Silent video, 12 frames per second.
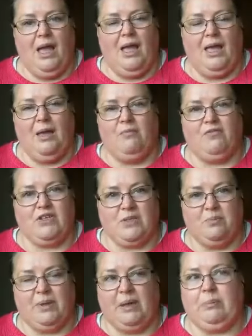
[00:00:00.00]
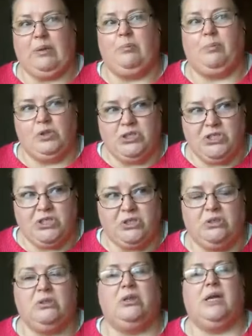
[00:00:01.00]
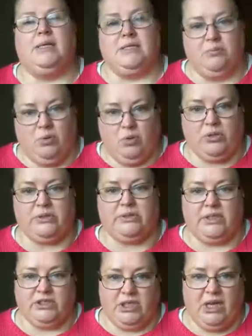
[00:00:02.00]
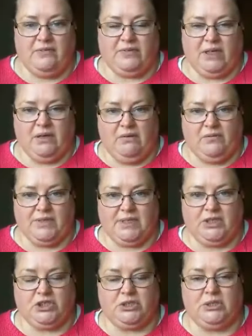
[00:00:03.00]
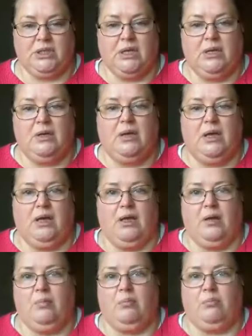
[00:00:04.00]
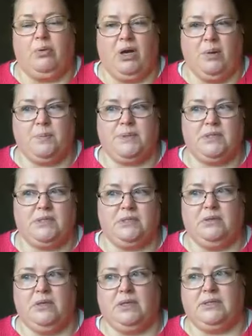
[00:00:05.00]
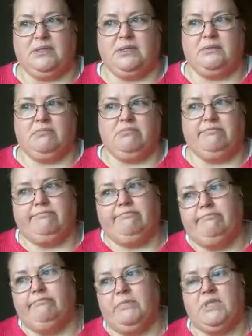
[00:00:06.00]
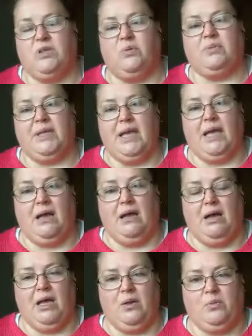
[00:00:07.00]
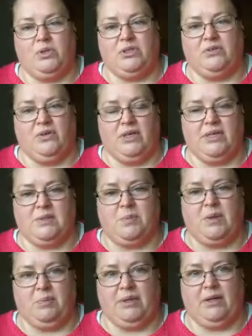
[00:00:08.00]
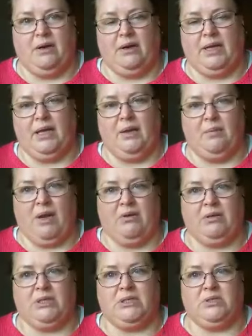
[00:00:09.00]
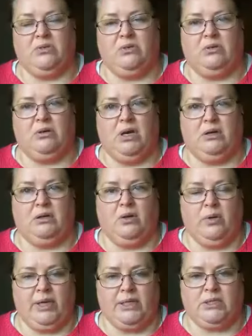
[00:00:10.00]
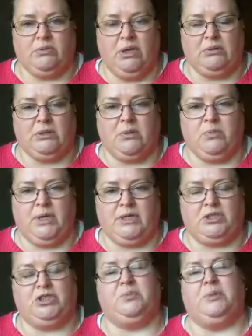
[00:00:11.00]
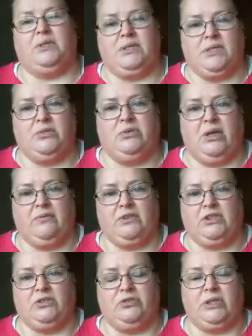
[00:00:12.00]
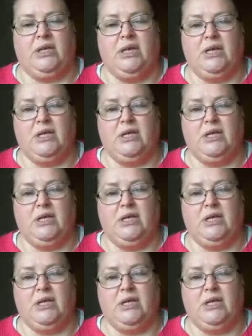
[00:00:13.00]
for some people, but it's important that you have that conversation. Perhaps it's something I would advise people that are getting married or are going into a long-term relationship and considering having children.